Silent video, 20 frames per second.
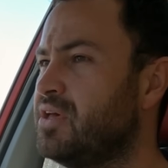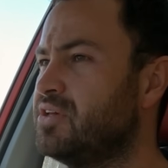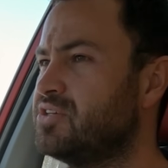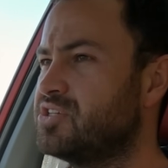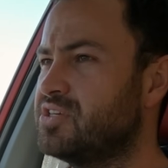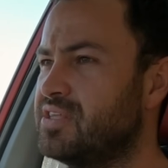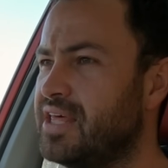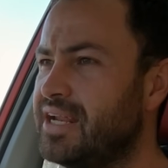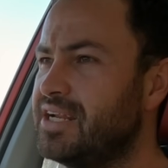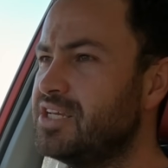
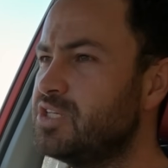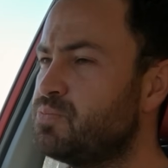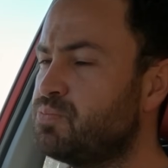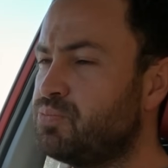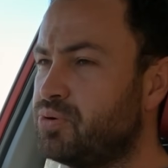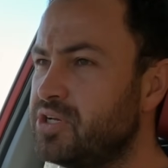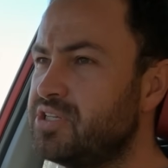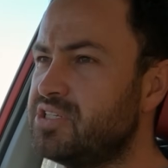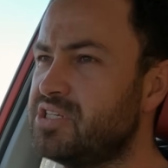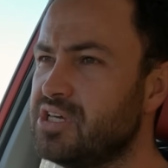So that is
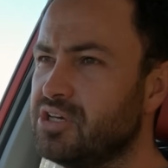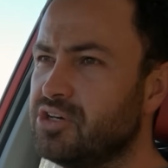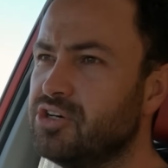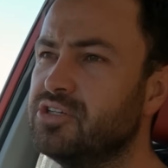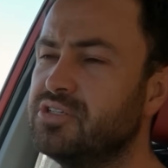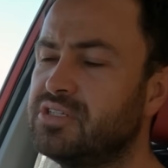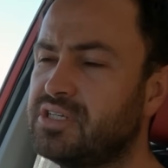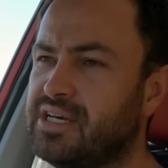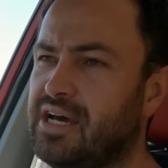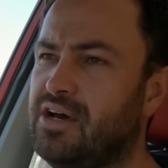pretty
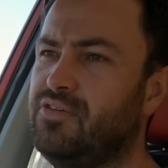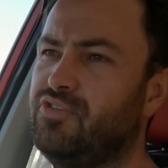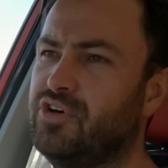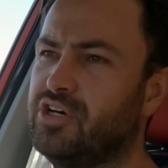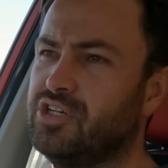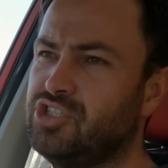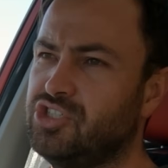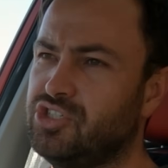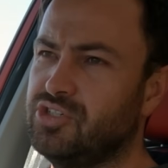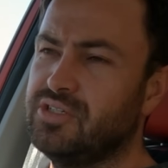good
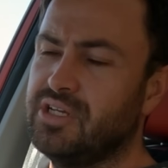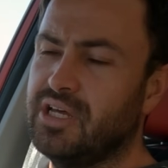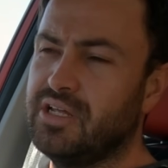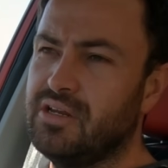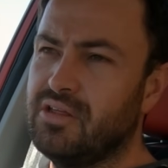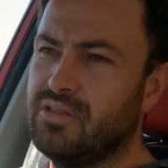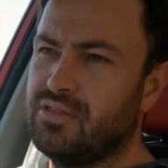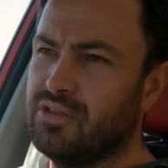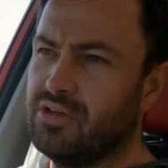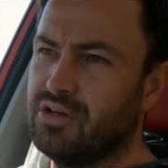cover should
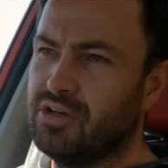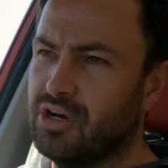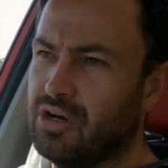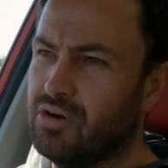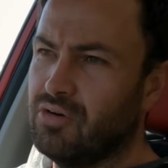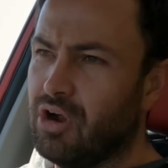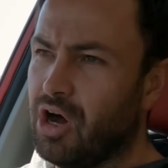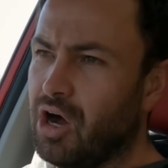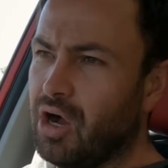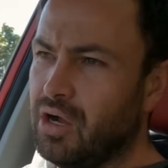anything go
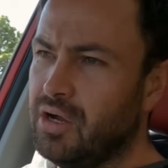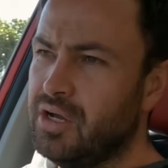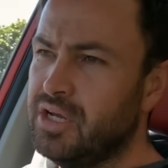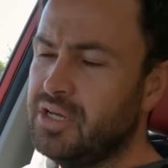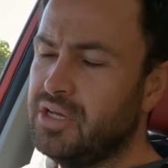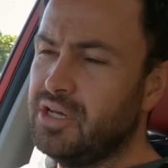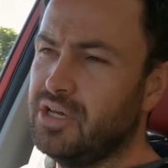wrong